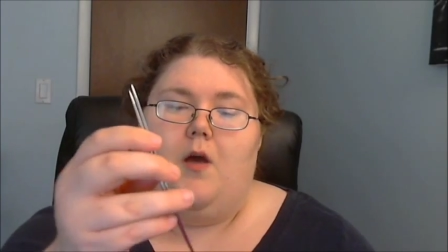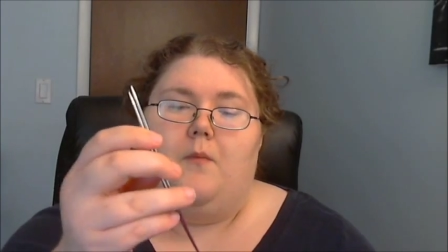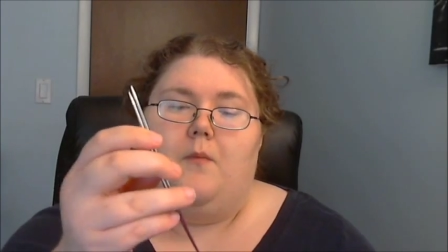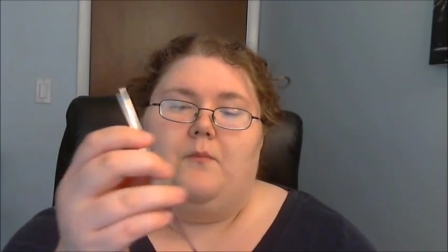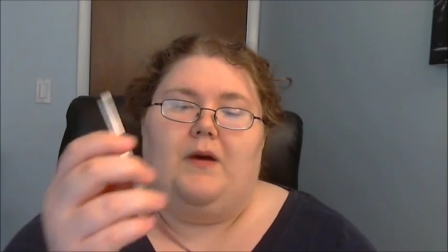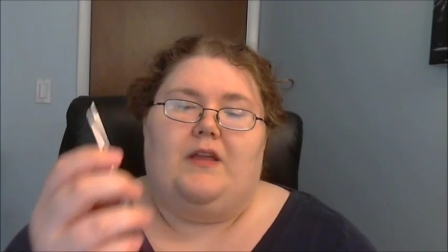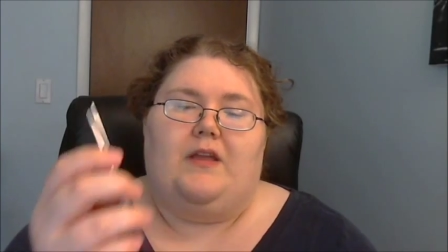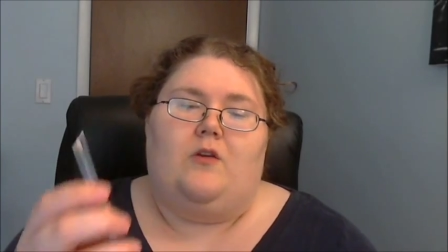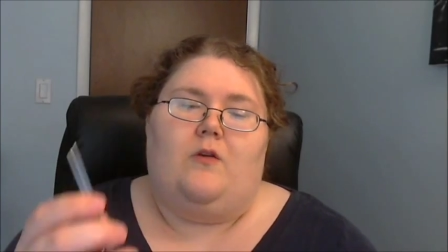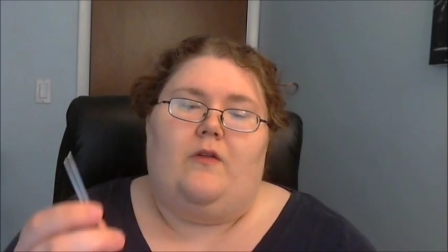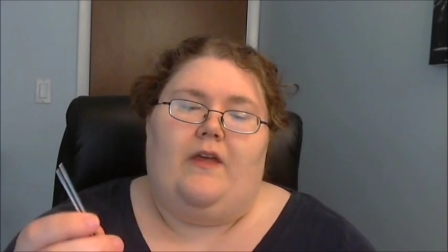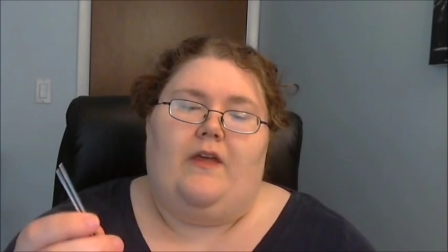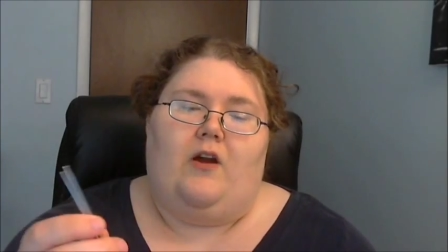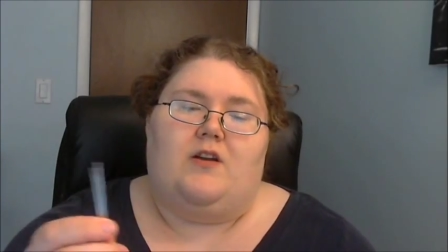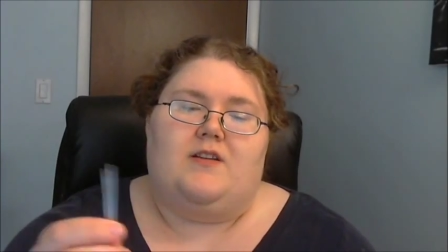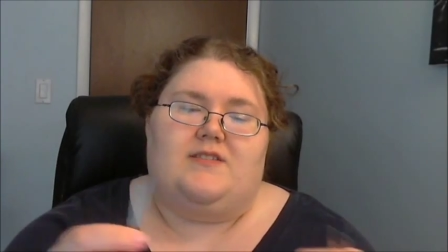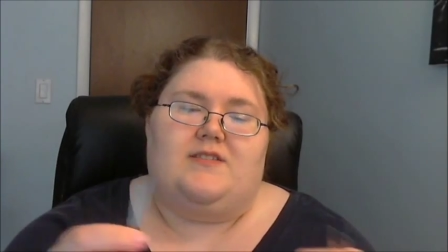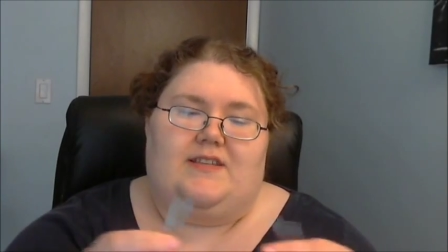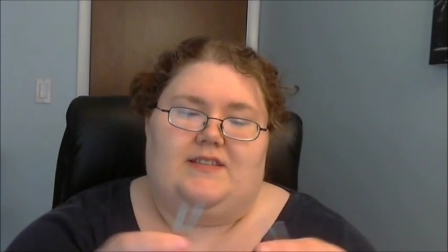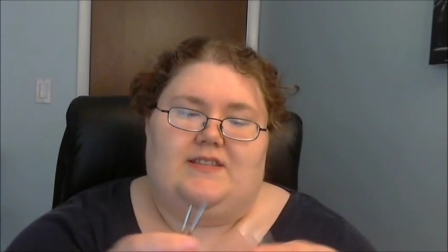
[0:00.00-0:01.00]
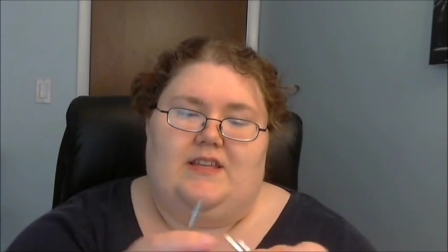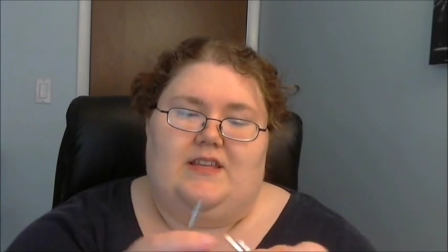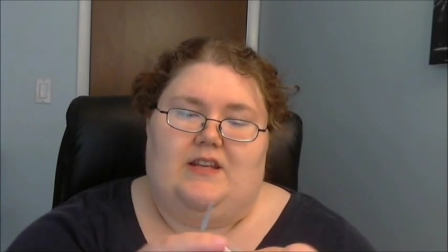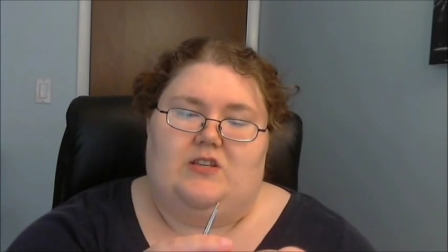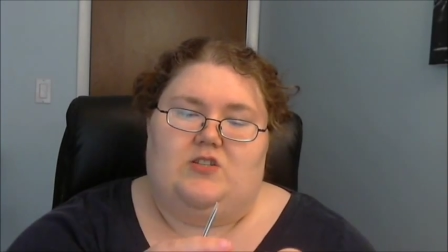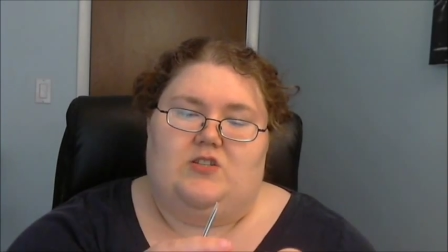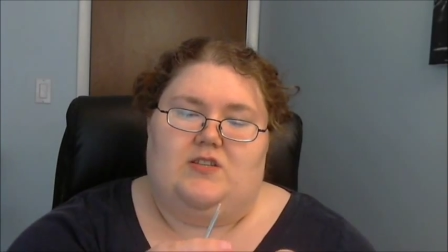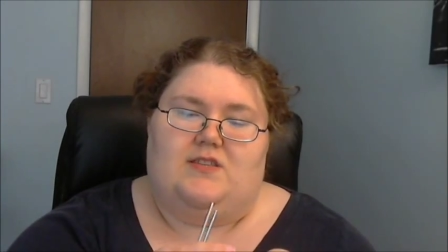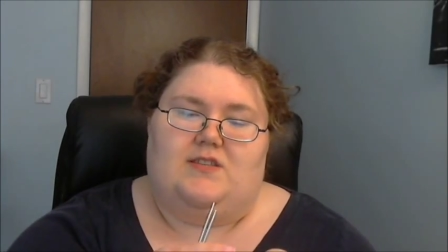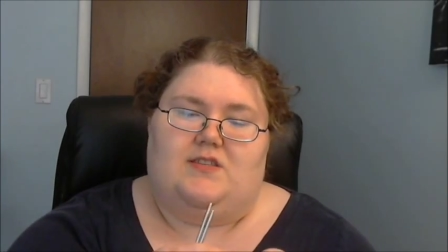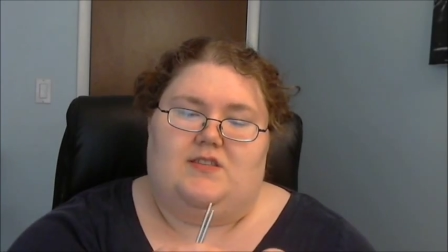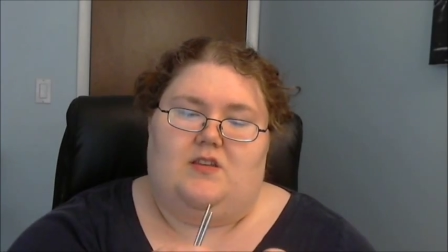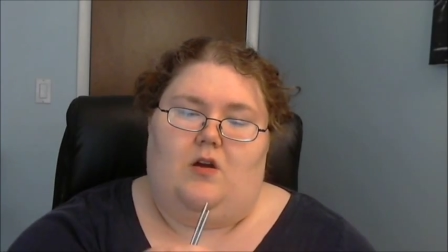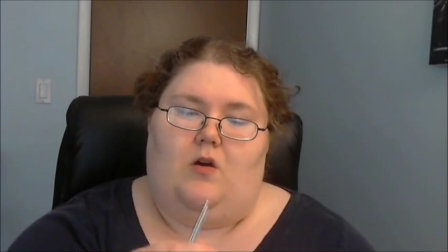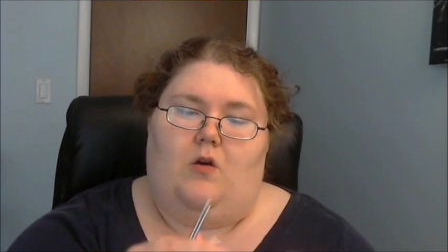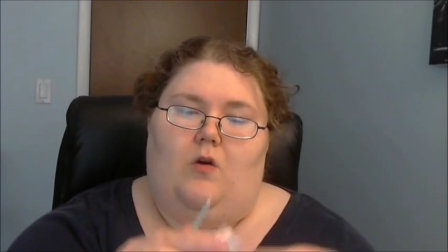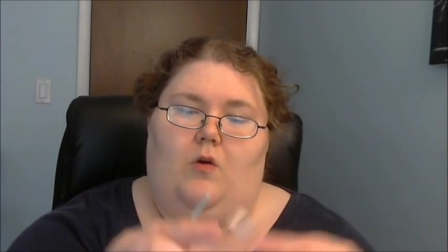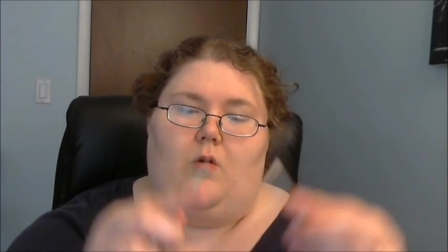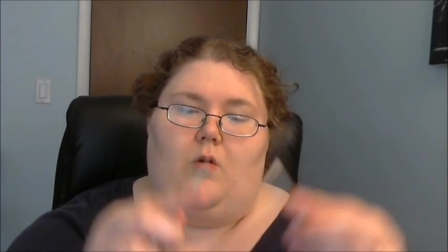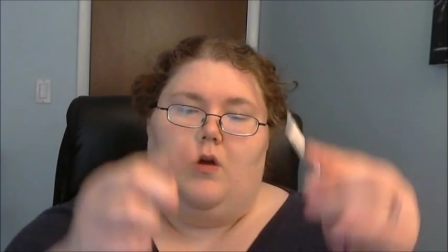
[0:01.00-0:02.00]
But they are 16 inches,
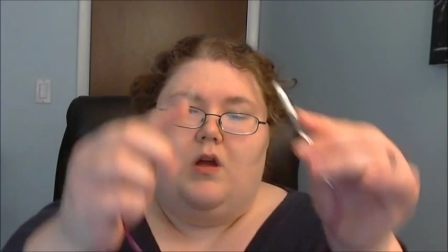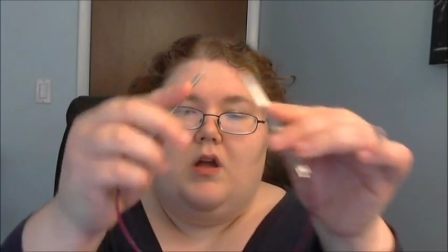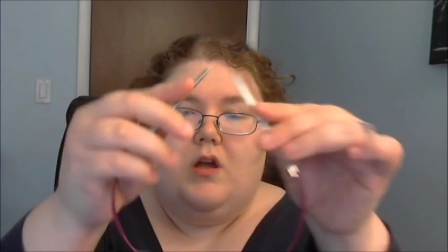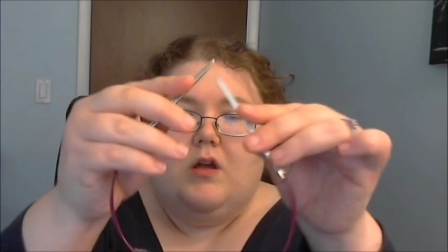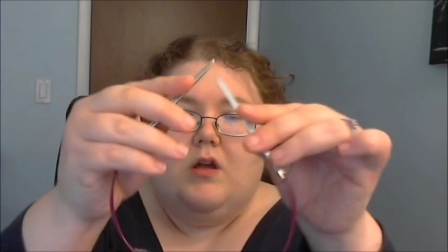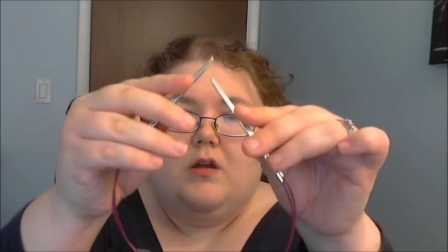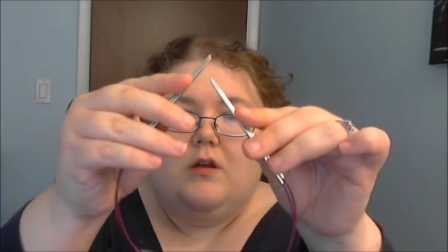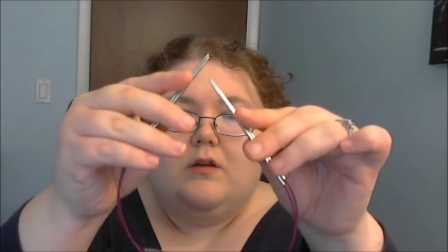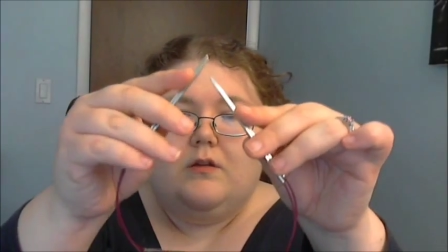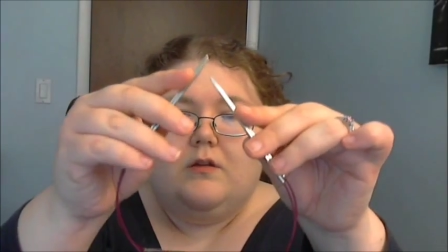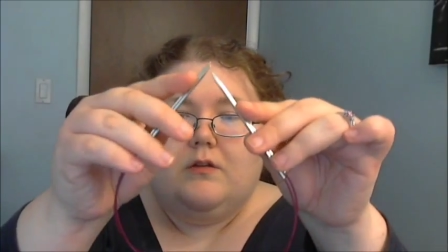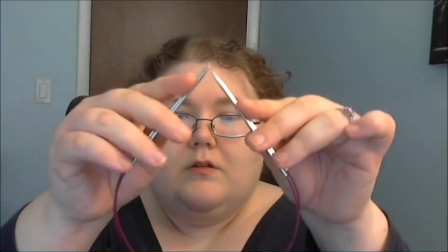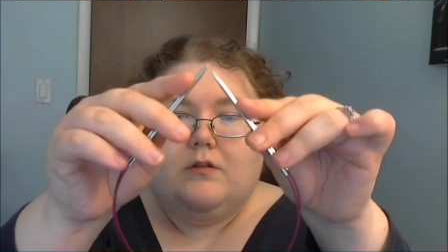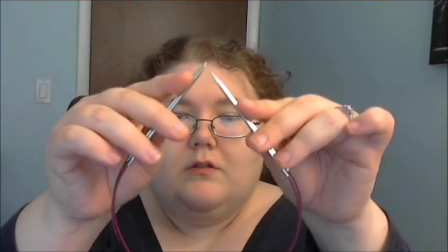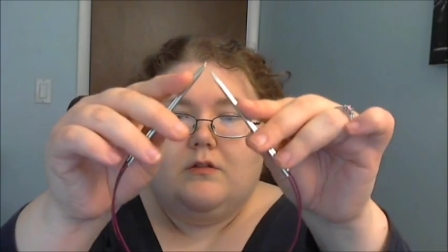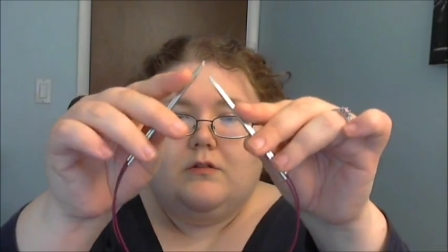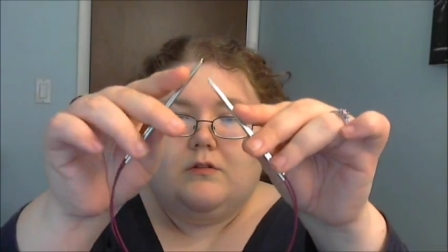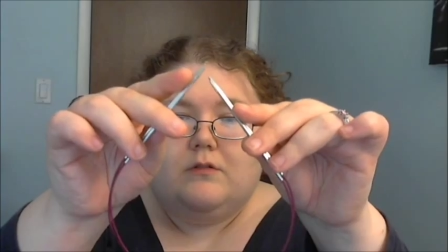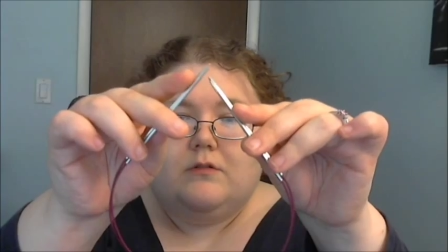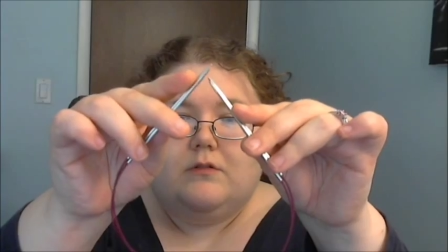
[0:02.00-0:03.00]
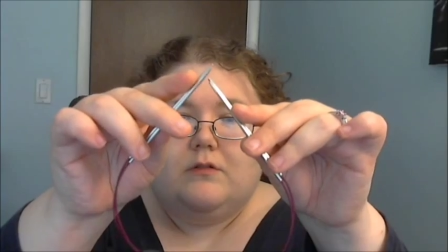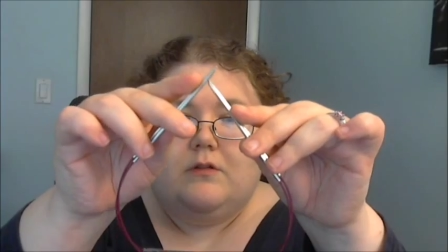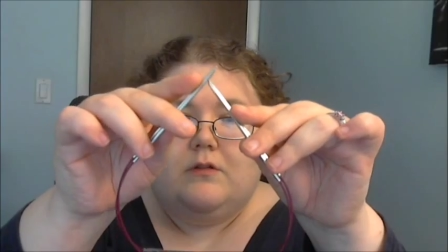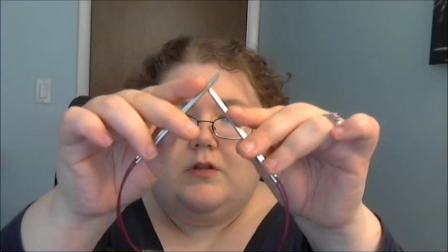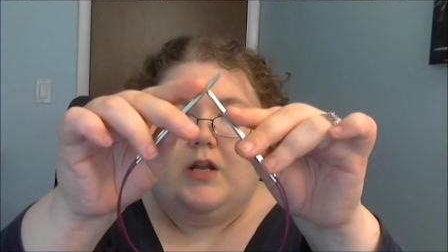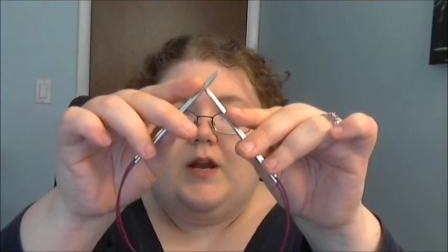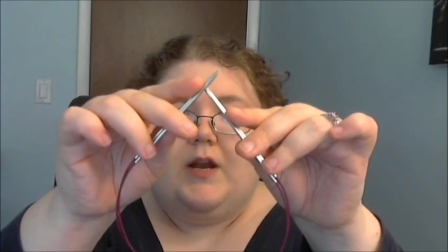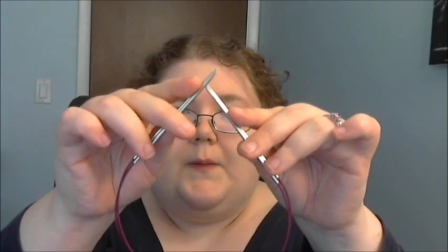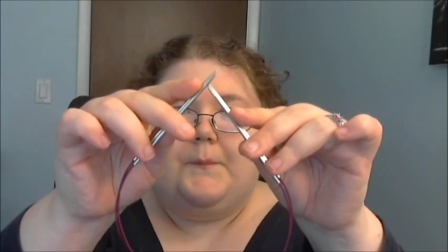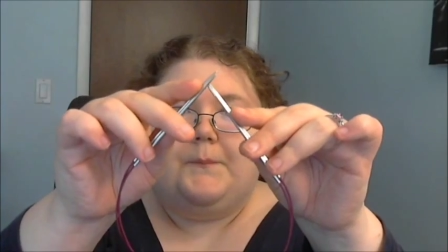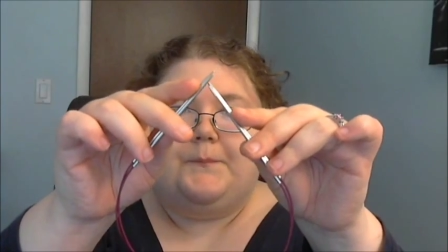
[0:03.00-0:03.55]
so the